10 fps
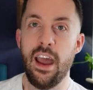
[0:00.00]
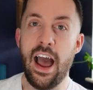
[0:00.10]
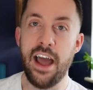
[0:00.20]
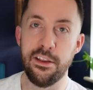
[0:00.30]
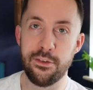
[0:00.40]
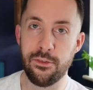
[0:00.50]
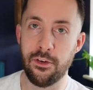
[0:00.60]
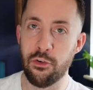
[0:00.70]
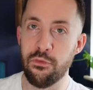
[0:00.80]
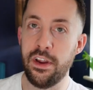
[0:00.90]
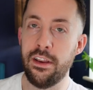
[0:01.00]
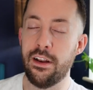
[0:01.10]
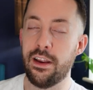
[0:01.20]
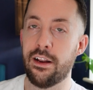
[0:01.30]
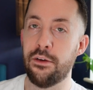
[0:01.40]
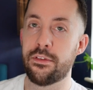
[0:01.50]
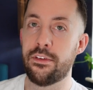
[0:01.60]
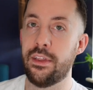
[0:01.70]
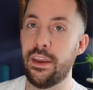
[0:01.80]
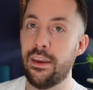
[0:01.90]
and it's also conveniently close
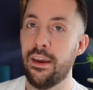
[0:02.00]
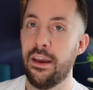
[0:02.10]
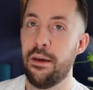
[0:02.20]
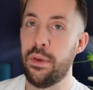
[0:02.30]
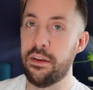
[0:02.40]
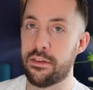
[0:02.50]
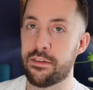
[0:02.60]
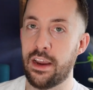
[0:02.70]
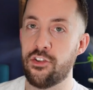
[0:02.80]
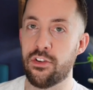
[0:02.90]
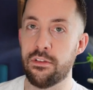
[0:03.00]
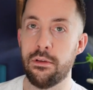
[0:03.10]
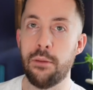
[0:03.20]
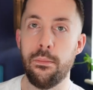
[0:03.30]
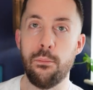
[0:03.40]
to the pizza station,